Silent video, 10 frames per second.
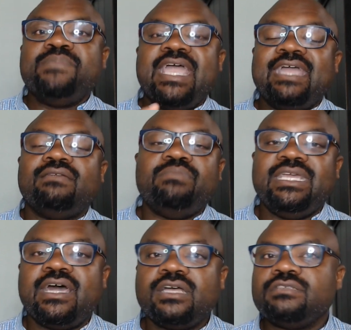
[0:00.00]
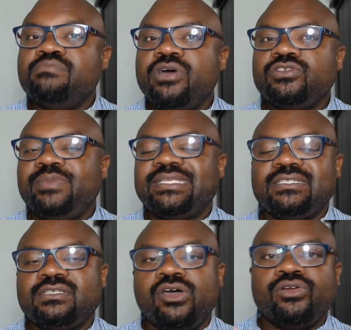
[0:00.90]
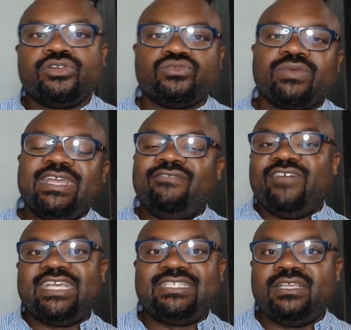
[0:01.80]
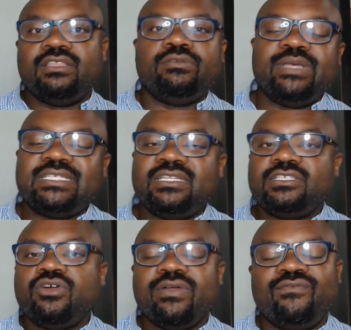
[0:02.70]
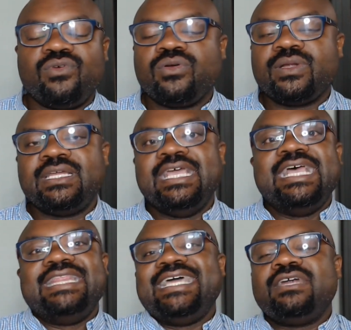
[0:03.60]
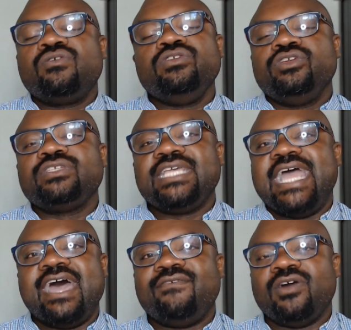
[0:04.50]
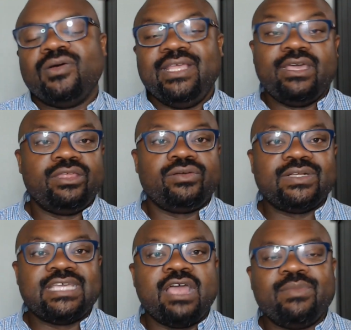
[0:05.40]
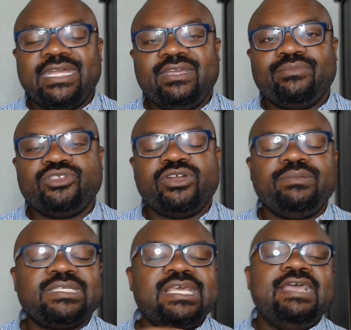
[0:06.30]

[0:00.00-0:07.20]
And because most business owners reinvest in their business going forward, they don't usually have all the other retirement income streams.